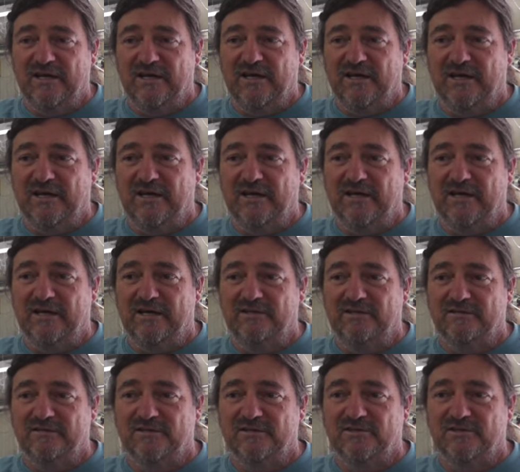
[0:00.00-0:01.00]

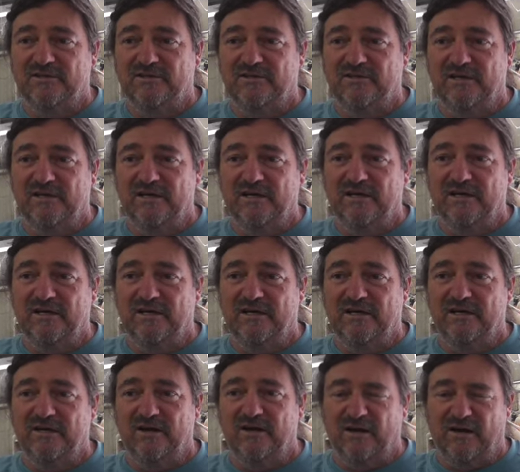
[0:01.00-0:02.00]
And
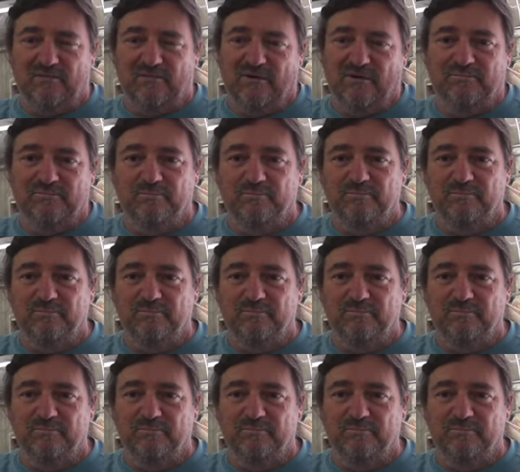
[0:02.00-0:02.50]
I always